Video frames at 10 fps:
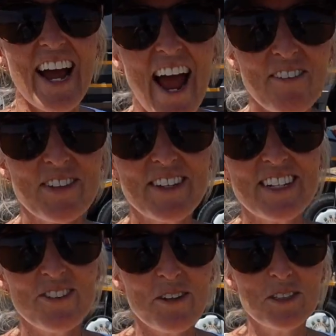
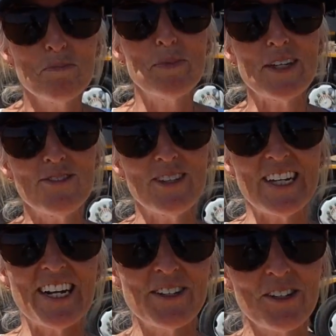Everything looks
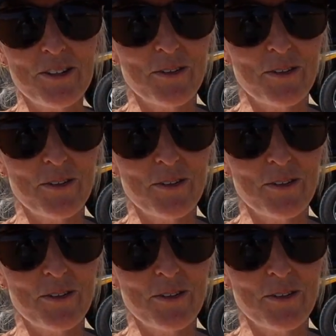beefy and new.